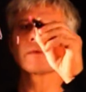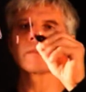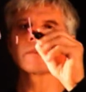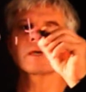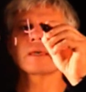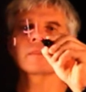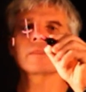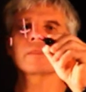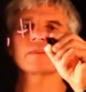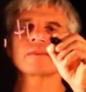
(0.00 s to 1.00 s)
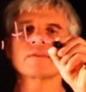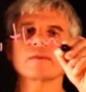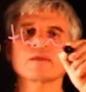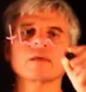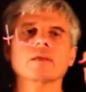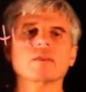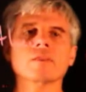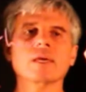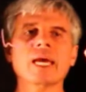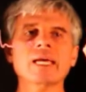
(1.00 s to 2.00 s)
then
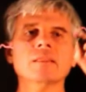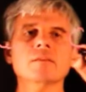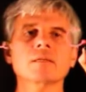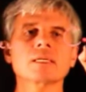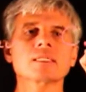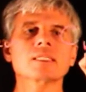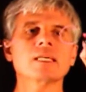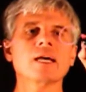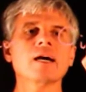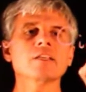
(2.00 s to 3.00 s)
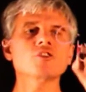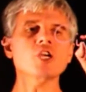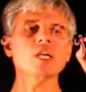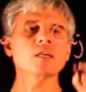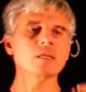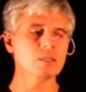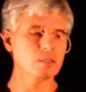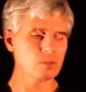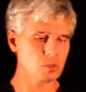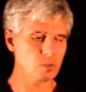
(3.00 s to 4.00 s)
the entry Cij,
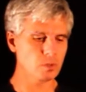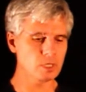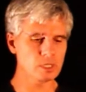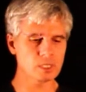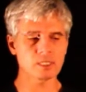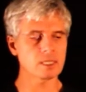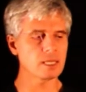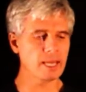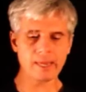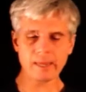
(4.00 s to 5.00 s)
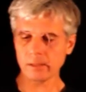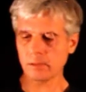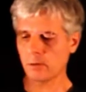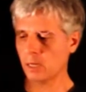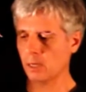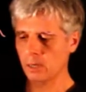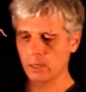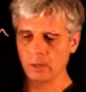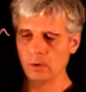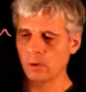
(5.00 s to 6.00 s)
so this is the entry
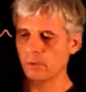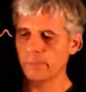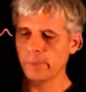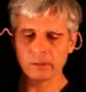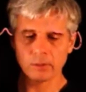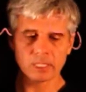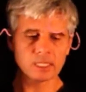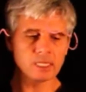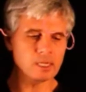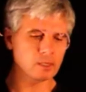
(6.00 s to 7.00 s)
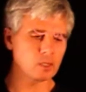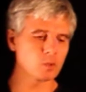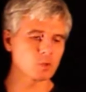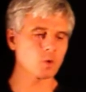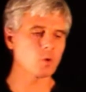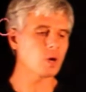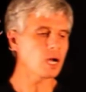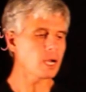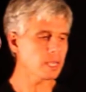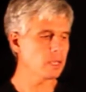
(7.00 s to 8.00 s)
of matrix C in row
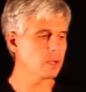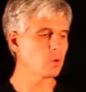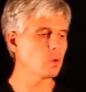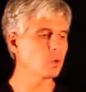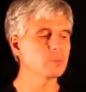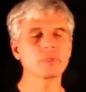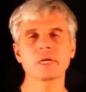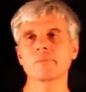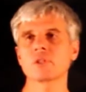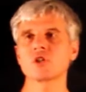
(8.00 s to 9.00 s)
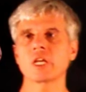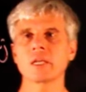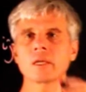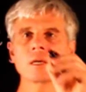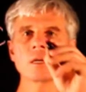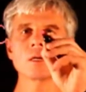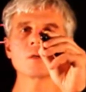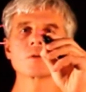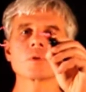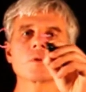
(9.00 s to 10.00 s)
I, column number J.
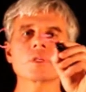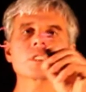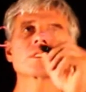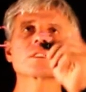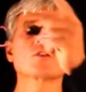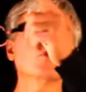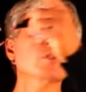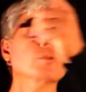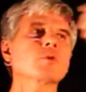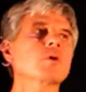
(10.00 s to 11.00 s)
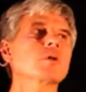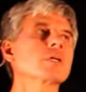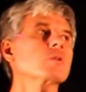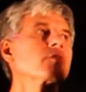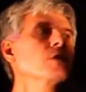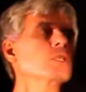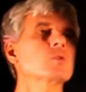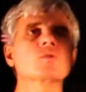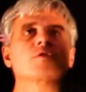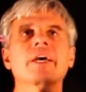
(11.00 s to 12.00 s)
So this is the dot product of these
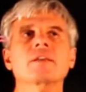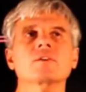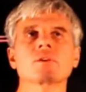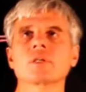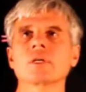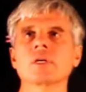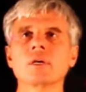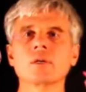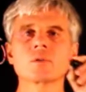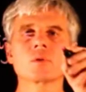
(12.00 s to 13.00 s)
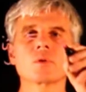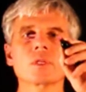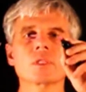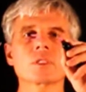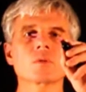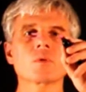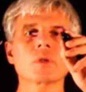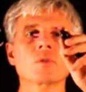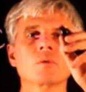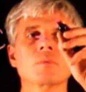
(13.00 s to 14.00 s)
two vectors. So this is
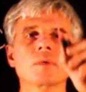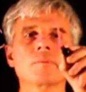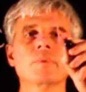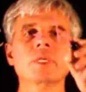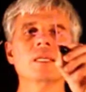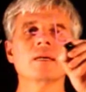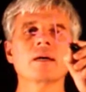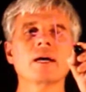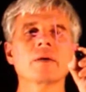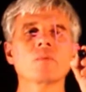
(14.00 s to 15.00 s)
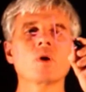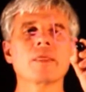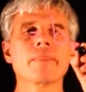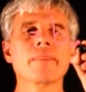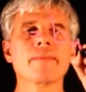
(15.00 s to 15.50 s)
going to be BI1